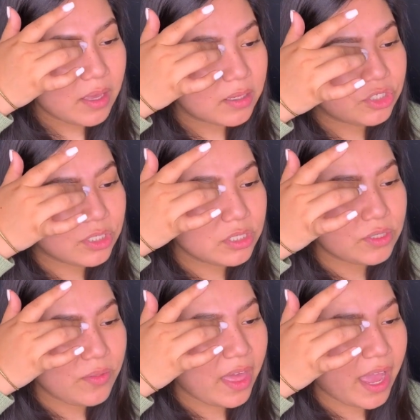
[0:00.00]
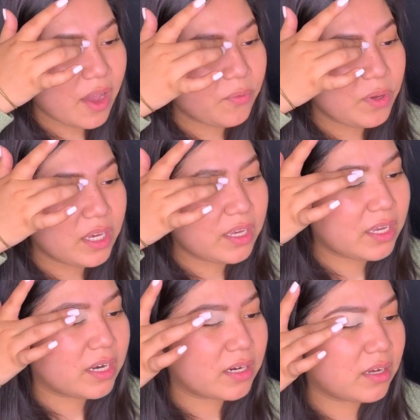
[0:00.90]
just so that we
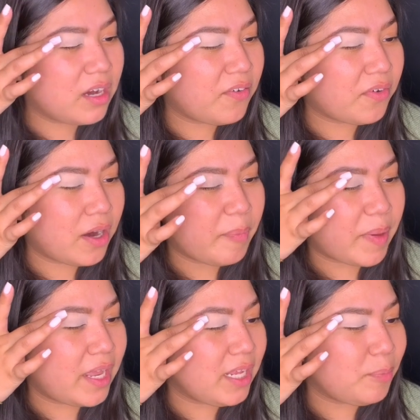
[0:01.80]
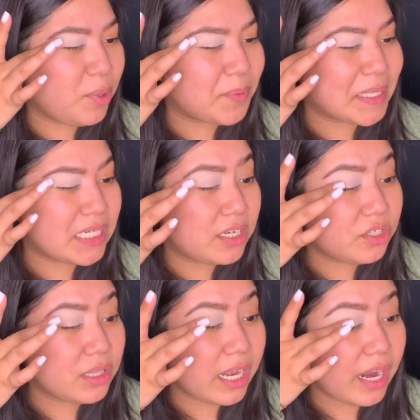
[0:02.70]
can cover up any
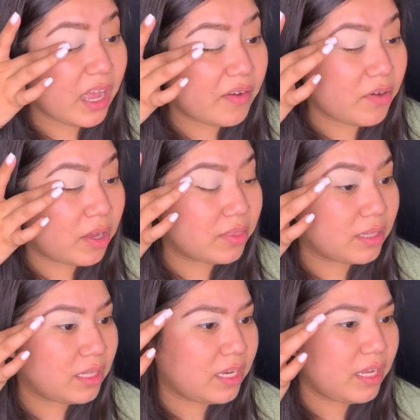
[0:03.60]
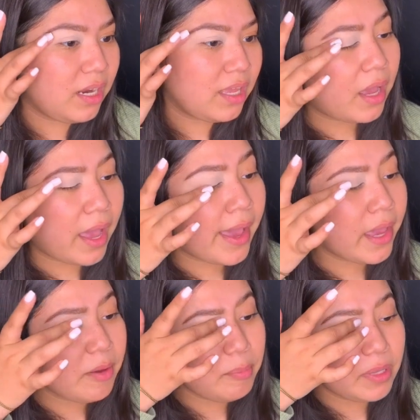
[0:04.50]
pigmentation that I have on the lid. I
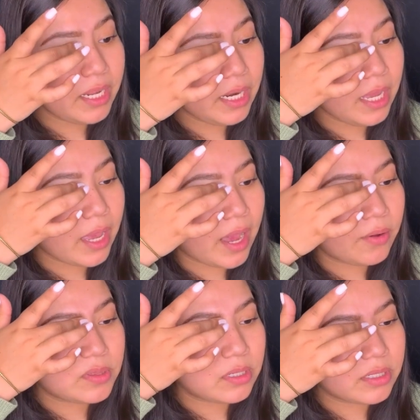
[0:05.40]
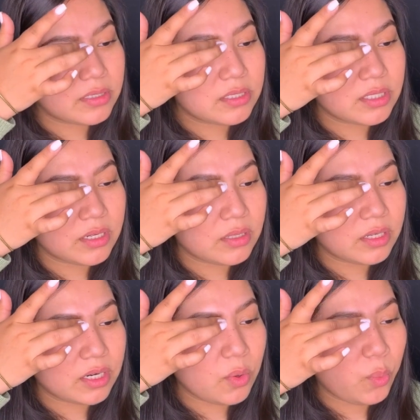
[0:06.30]
am blending out the
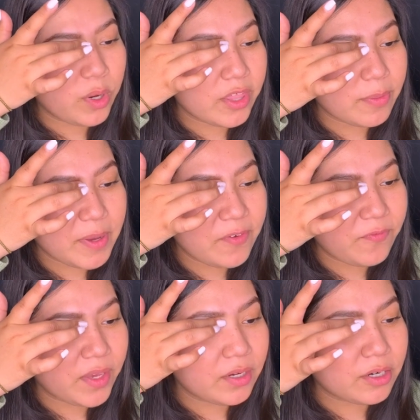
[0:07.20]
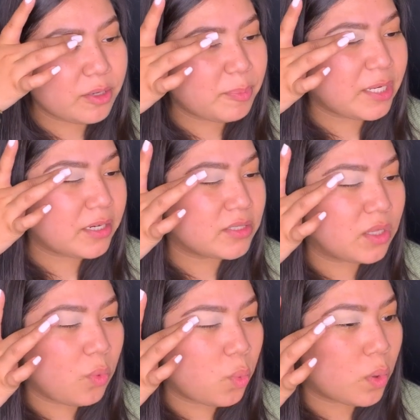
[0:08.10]
concealer with my finger because
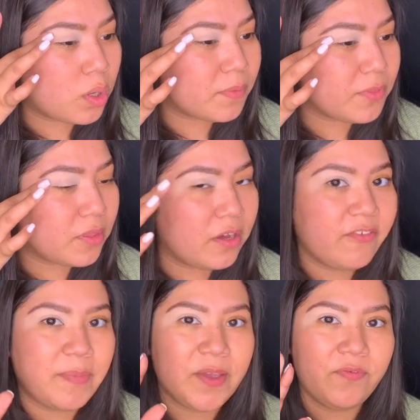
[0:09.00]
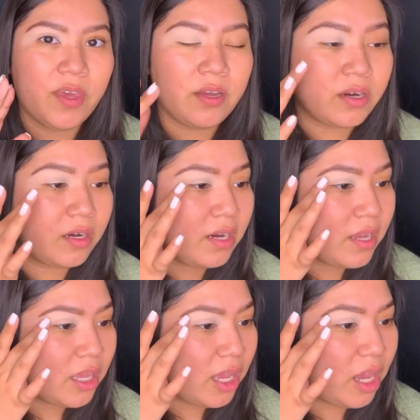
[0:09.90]
the warmth of my finger
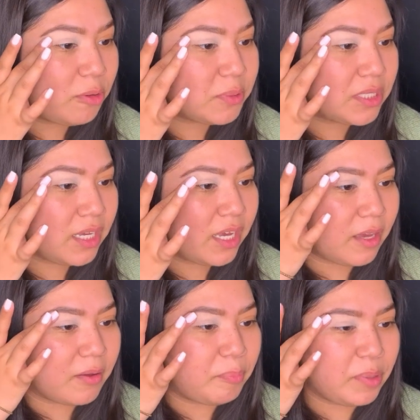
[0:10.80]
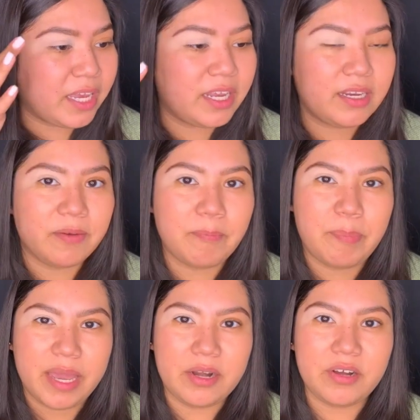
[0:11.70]
helps it blend
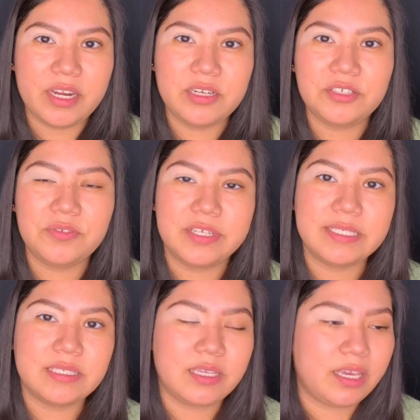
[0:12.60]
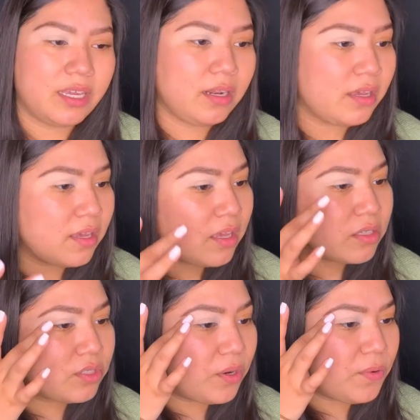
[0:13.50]
better into the skin.
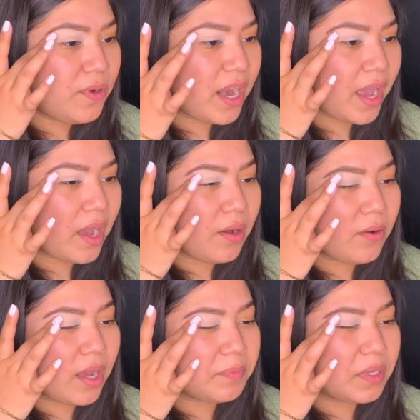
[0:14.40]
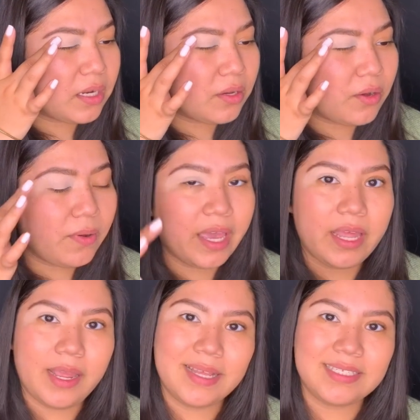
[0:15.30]
So now I'm gonna go
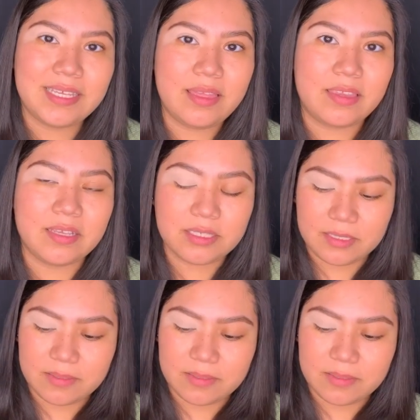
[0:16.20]
ahead and set this.